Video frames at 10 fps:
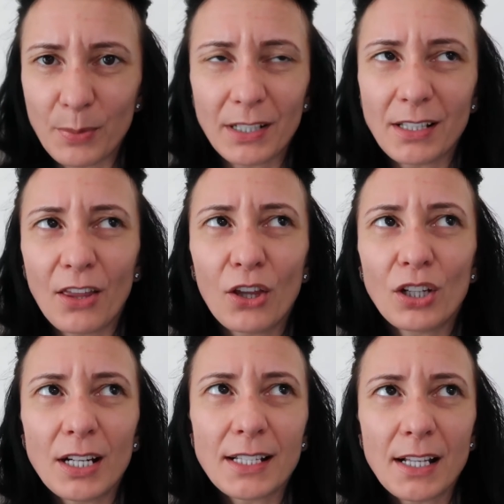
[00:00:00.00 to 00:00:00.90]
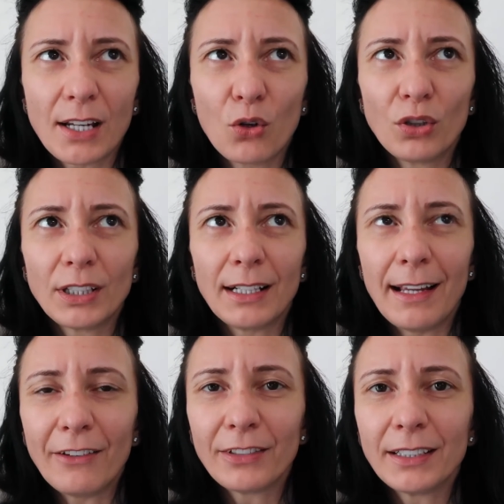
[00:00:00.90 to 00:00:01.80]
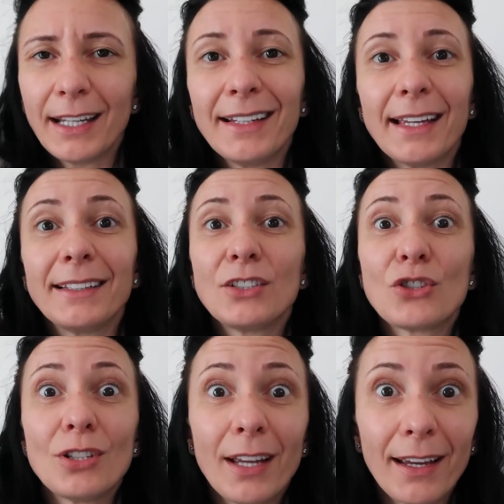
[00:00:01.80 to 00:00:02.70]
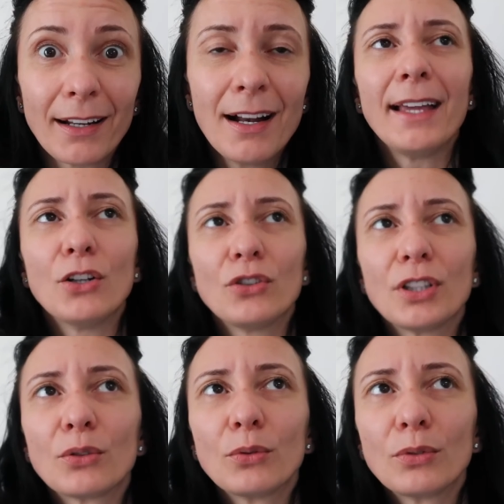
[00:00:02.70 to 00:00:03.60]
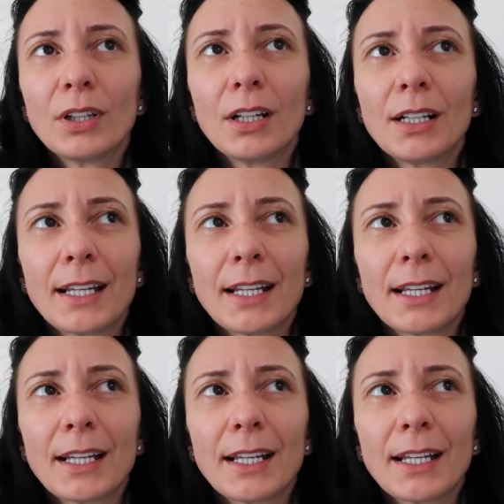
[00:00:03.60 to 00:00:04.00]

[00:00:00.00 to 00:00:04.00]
Because I thought it's like only 11, and I reached there, and on the Google